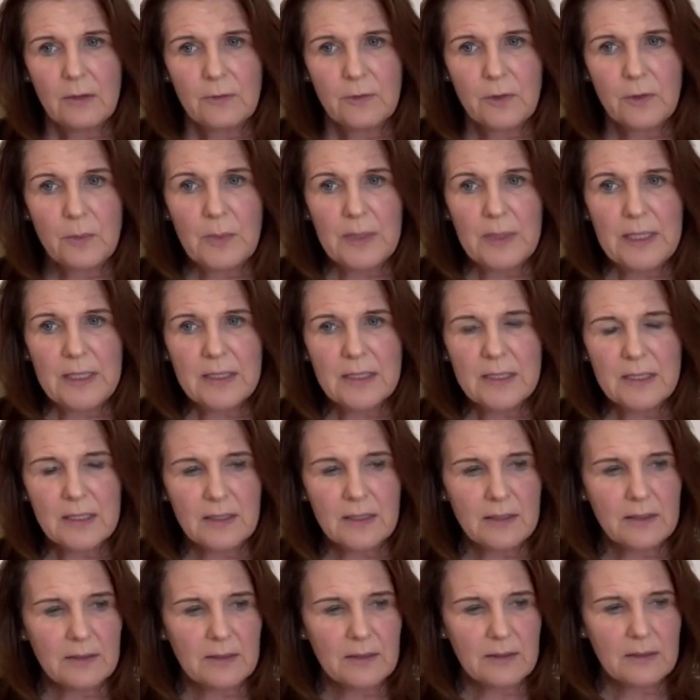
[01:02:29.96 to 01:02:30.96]
for me
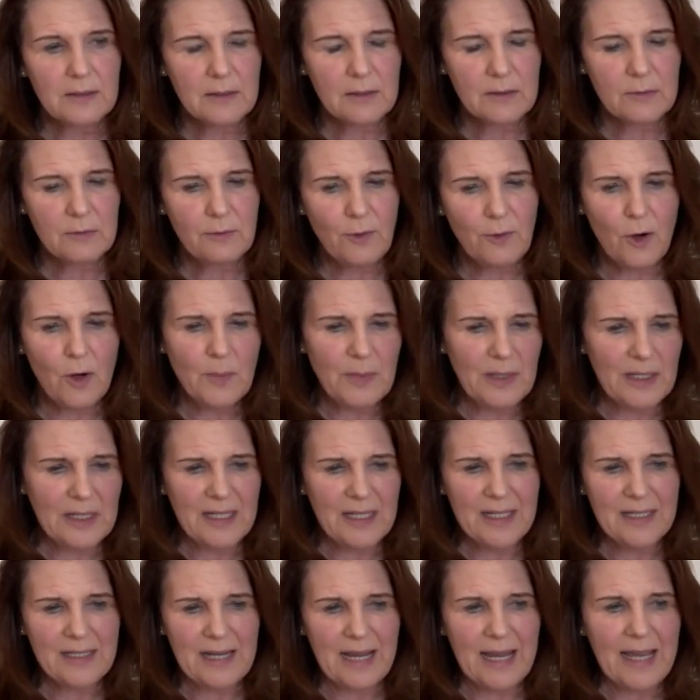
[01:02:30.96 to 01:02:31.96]
to
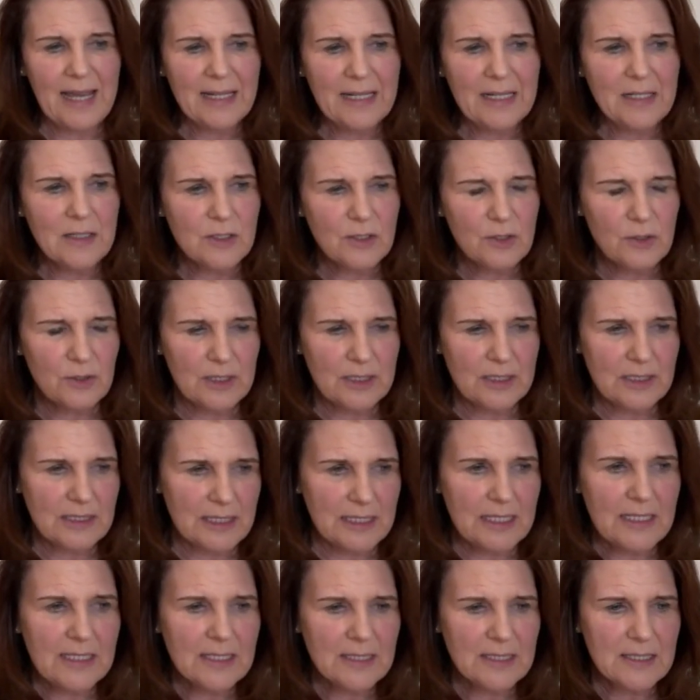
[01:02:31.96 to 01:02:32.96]
formulate any sort of
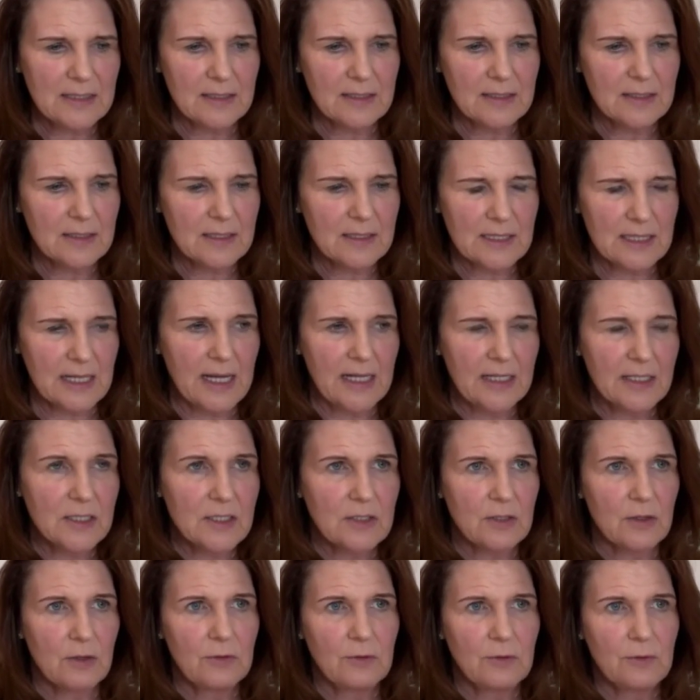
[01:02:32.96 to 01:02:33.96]
decent
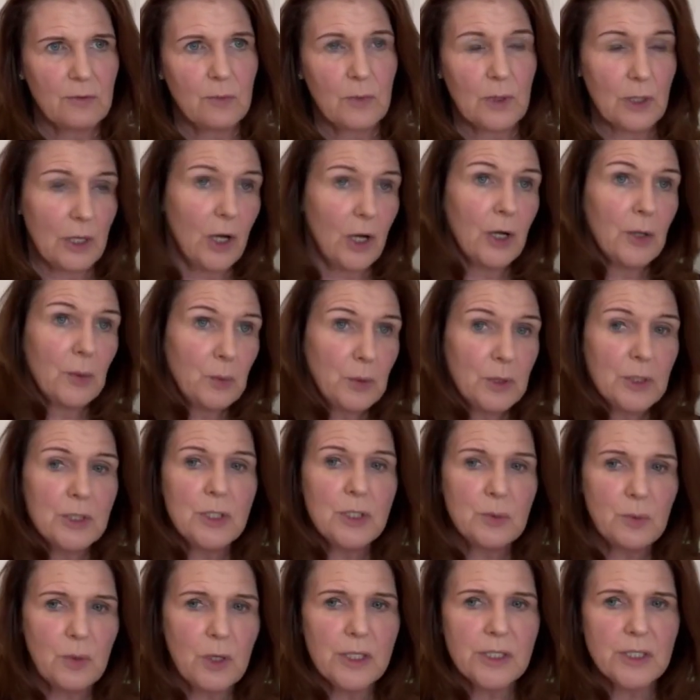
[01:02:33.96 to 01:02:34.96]
sense of, well, how would
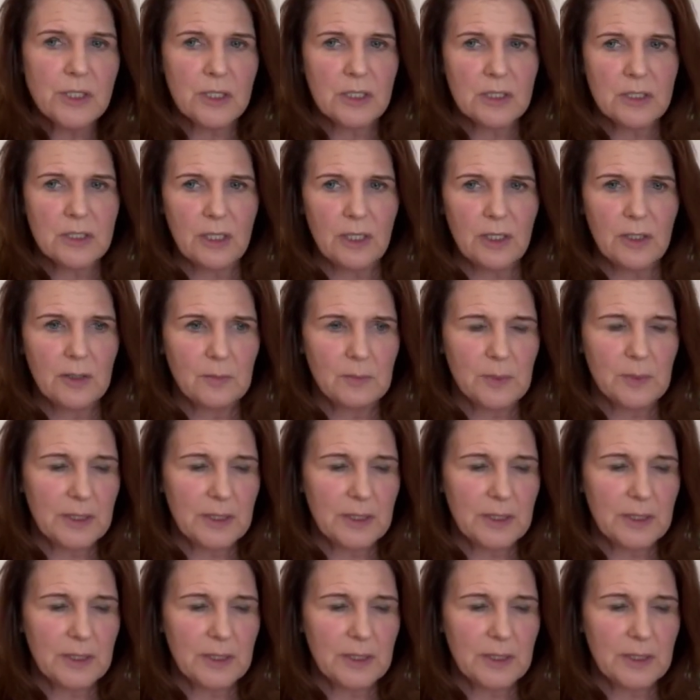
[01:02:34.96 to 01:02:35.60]
you wash it down?